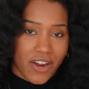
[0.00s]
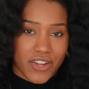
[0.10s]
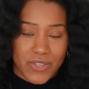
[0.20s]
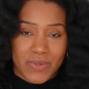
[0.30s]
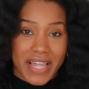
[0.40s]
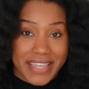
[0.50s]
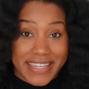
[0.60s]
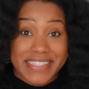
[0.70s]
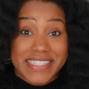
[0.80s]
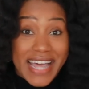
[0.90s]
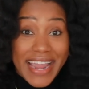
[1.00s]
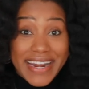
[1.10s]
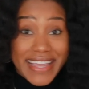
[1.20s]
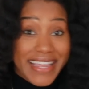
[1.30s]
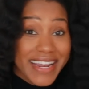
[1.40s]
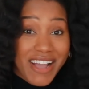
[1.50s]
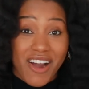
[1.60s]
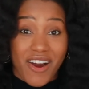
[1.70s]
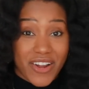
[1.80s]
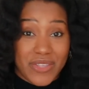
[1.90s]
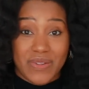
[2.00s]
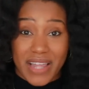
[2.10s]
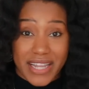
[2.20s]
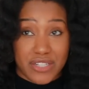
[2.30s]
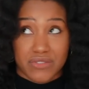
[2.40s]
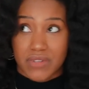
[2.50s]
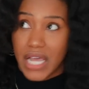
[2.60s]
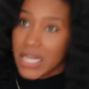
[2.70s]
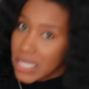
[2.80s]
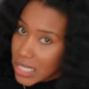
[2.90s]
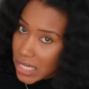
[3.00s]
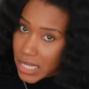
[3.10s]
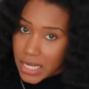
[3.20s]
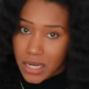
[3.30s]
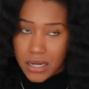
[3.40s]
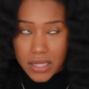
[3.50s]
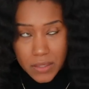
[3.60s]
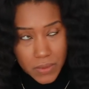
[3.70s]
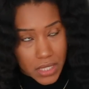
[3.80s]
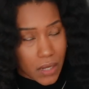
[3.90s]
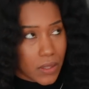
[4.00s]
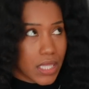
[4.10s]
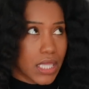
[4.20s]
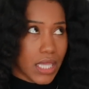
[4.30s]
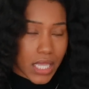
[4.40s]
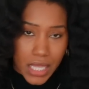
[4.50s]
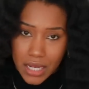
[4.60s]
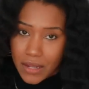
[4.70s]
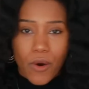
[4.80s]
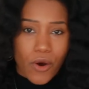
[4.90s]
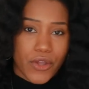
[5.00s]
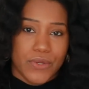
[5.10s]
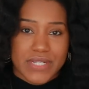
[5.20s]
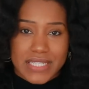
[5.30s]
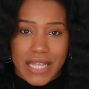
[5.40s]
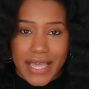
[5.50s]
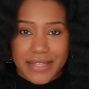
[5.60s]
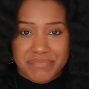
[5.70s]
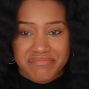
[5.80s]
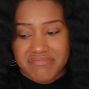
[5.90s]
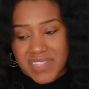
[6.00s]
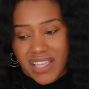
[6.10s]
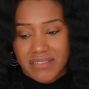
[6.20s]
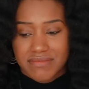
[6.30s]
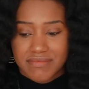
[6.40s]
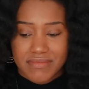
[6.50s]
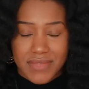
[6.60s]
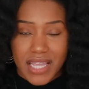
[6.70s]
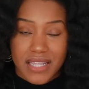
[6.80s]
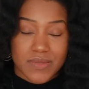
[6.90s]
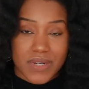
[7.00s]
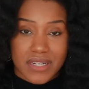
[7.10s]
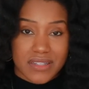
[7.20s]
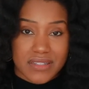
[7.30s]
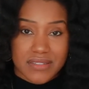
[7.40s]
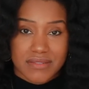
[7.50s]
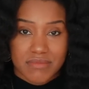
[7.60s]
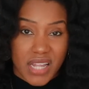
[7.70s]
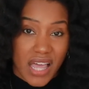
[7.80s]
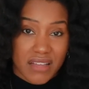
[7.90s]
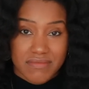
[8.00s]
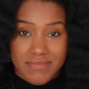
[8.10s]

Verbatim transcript: Are you like excited? Are you like dreading it? Like, oh, here we go again. Or are you just like, yeah, it is what it is. Blah.